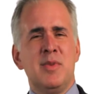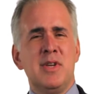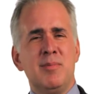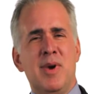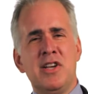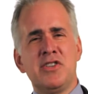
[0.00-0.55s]
be
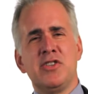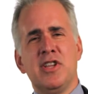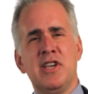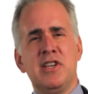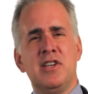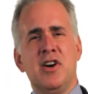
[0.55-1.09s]

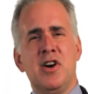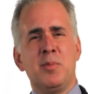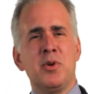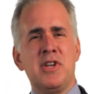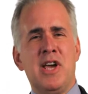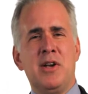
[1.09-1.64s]
modulated up
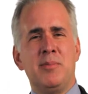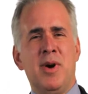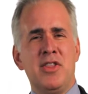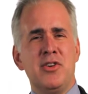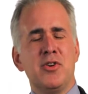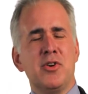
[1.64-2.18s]
or down by
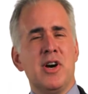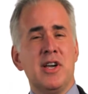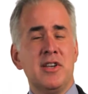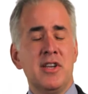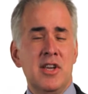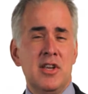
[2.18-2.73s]
the
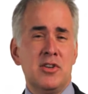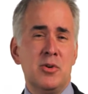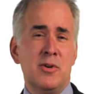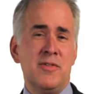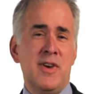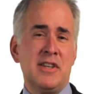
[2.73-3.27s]
neuron to
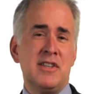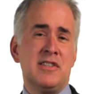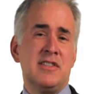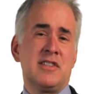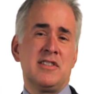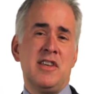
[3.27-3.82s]
affect its
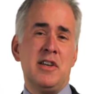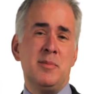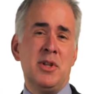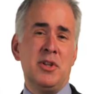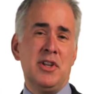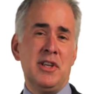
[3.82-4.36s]

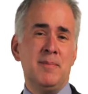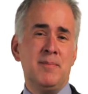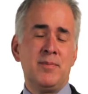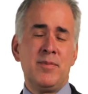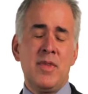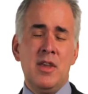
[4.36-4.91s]
excitability.
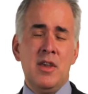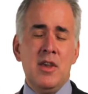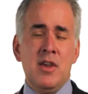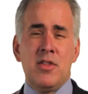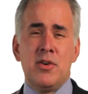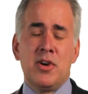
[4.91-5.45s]

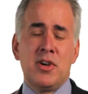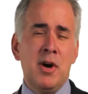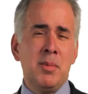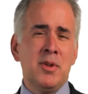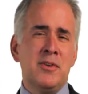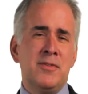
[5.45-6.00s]
There are a
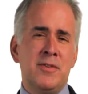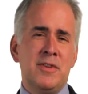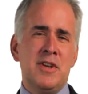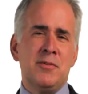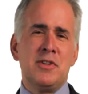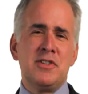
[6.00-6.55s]
couple of
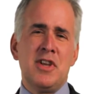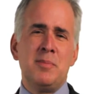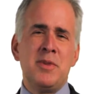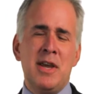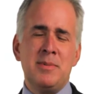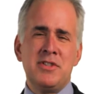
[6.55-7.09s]
different
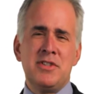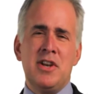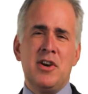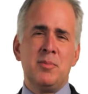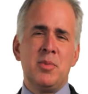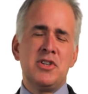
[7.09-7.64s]
subtypes that
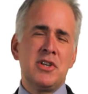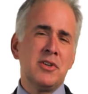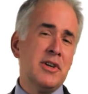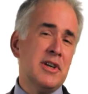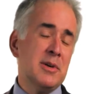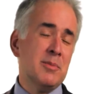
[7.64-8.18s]
are
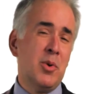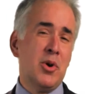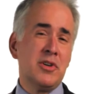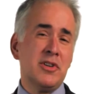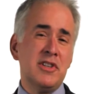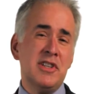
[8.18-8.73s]
particularly
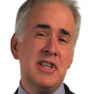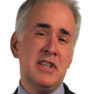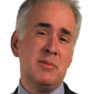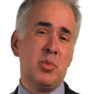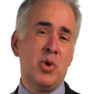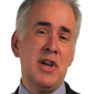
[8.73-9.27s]
important
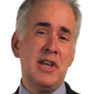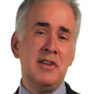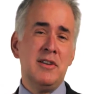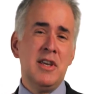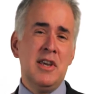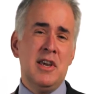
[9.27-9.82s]
in brain.
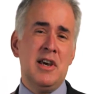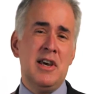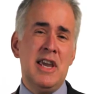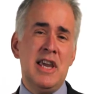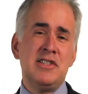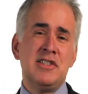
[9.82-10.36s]

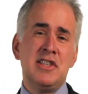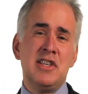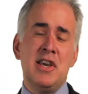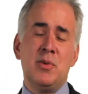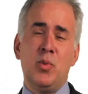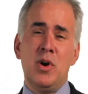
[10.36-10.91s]

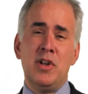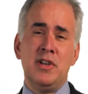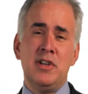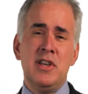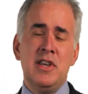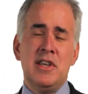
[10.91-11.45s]
HCN1
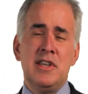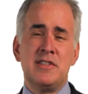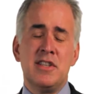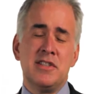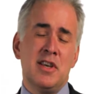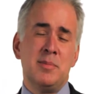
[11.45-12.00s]
is
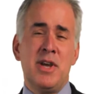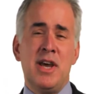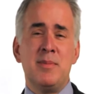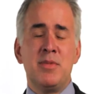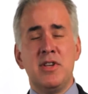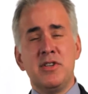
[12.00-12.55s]
the
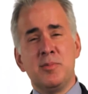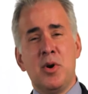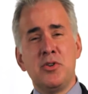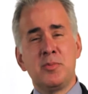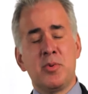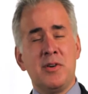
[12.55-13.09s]
subtype that is
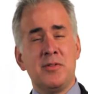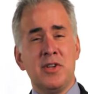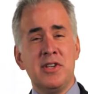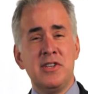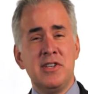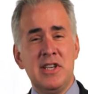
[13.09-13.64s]
most
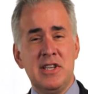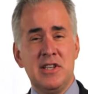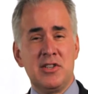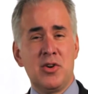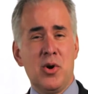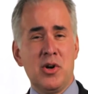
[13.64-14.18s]
prevalent
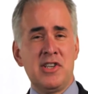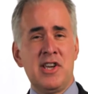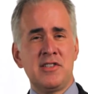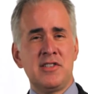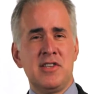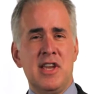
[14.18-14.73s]
in
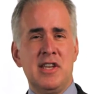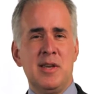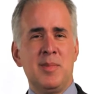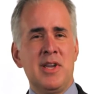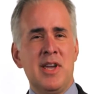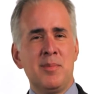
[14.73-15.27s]
cortex and
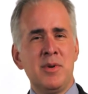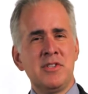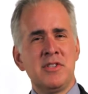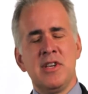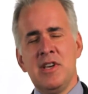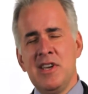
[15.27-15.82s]
hippocampus,
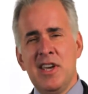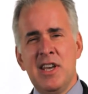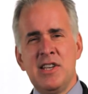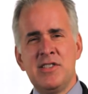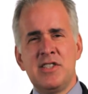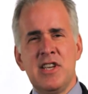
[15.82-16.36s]
and
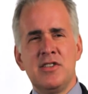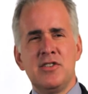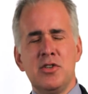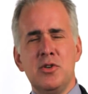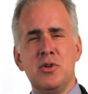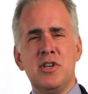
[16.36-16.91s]

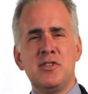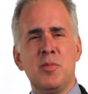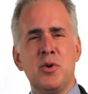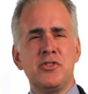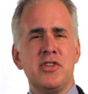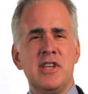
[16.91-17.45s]
HCN2 is
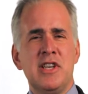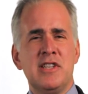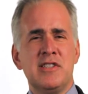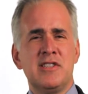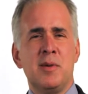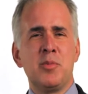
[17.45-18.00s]
mostly in
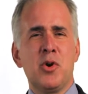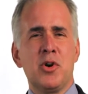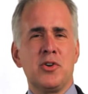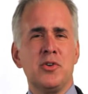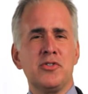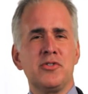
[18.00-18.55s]

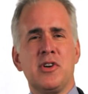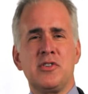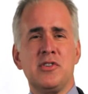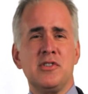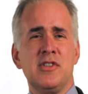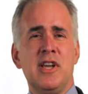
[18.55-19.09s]
subcortical
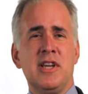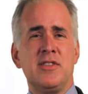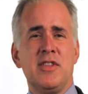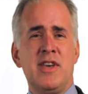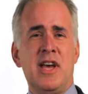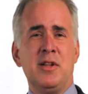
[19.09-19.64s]
structures like the
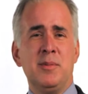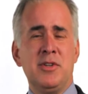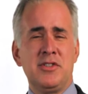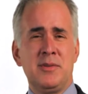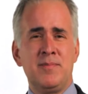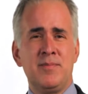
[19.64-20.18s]

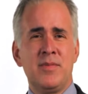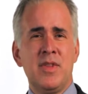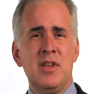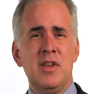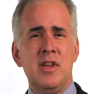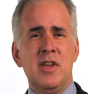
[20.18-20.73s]
thalamus.
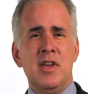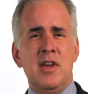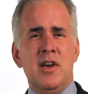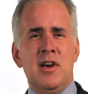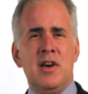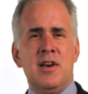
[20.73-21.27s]

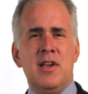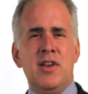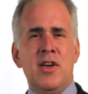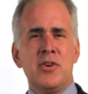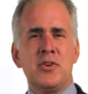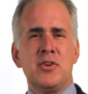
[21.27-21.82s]

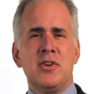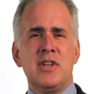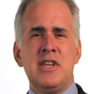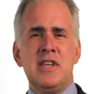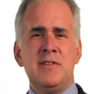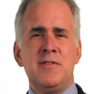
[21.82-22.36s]
Another
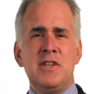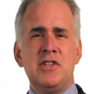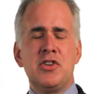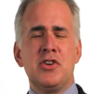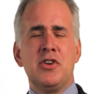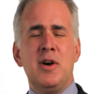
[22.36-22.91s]
key
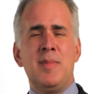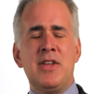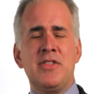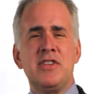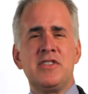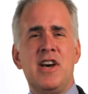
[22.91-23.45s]
feature about
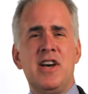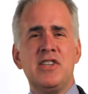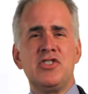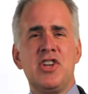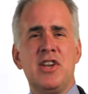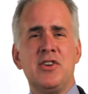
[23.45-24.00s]
this ion
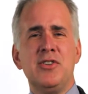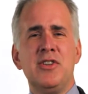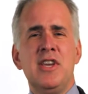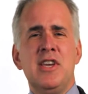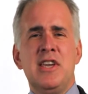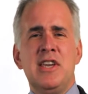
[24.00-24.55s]
channel
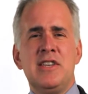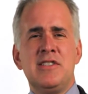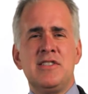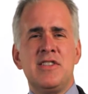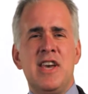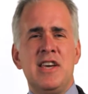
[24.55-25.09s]

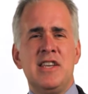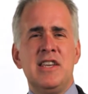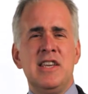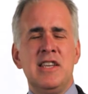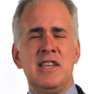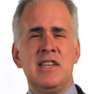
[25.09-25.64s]
is that
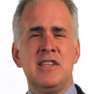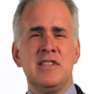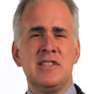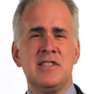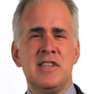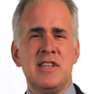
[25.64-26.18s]
it
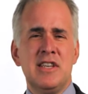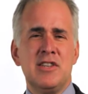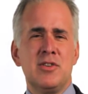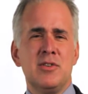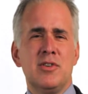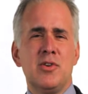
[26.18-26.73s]
is in
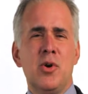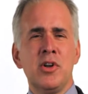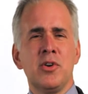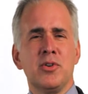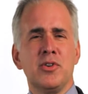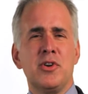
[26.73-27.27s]

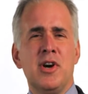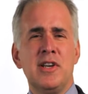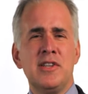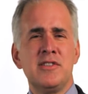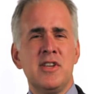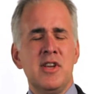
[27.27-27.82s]
cortical
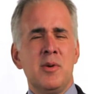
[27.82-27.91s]
neurons